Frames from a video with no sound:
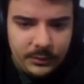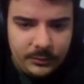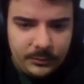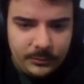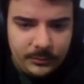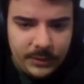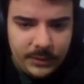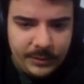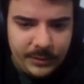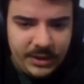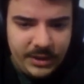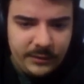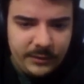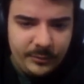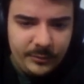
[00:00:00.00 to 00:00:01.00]
and make
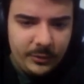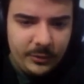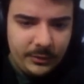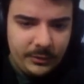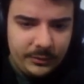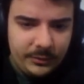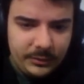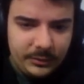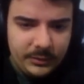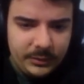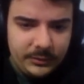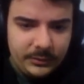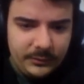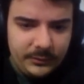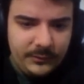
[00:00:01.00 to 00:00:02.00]
it smaller,
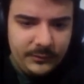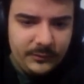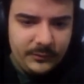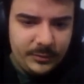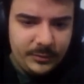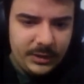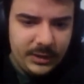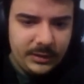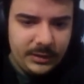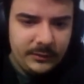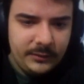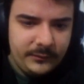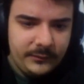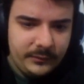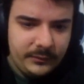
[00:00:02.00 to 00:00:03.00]
this
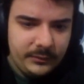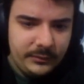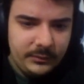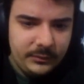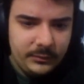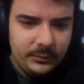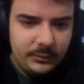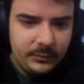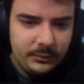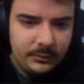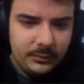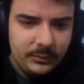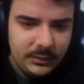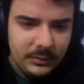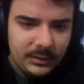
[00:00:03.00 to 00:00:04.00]
implies
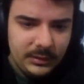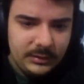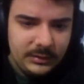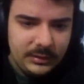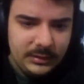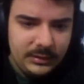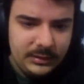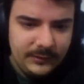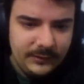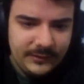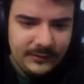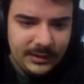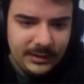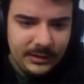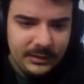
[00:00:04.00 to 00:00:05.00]
that this
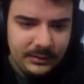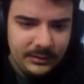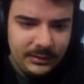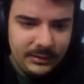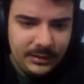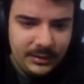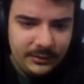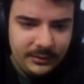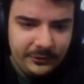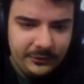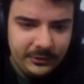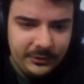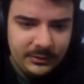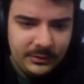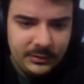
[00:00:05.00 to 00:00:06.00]
guy, the energy,
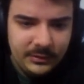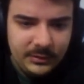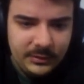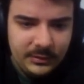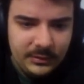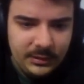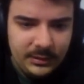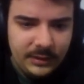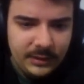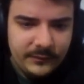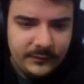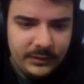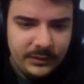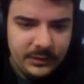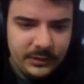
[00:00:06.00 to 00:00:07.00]
gets
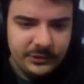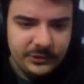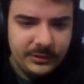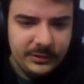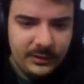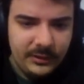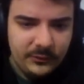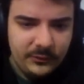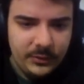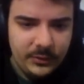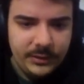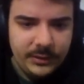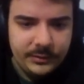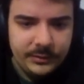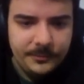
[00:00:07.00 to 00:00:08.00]
larger, gets
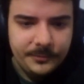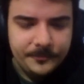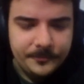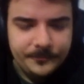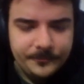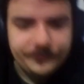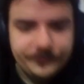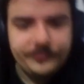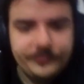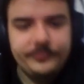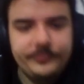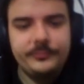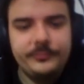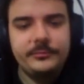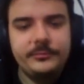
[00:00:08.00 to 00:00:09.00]
greater.
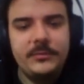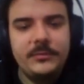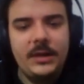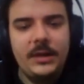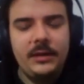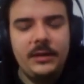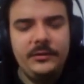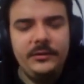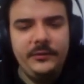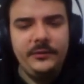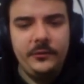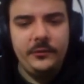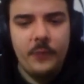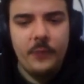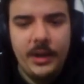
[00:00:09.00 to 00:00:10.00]
This is
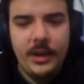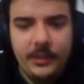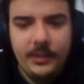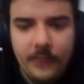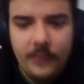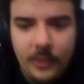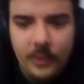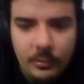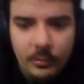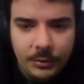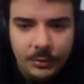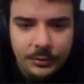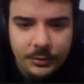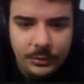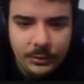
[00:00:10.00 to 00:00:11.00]
why when you
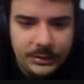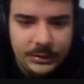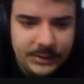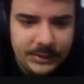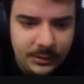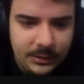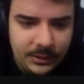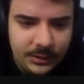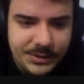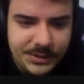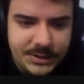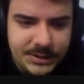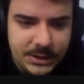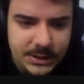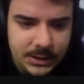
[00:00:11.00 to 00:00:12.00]
go at the
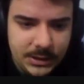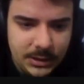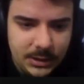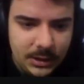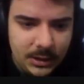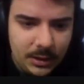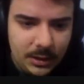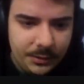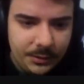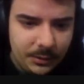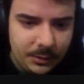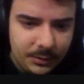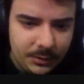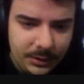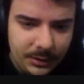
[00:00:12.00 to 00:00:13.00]
LHC and you're
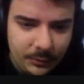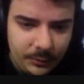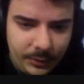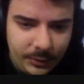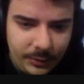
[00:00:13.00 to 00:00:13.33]
looking at really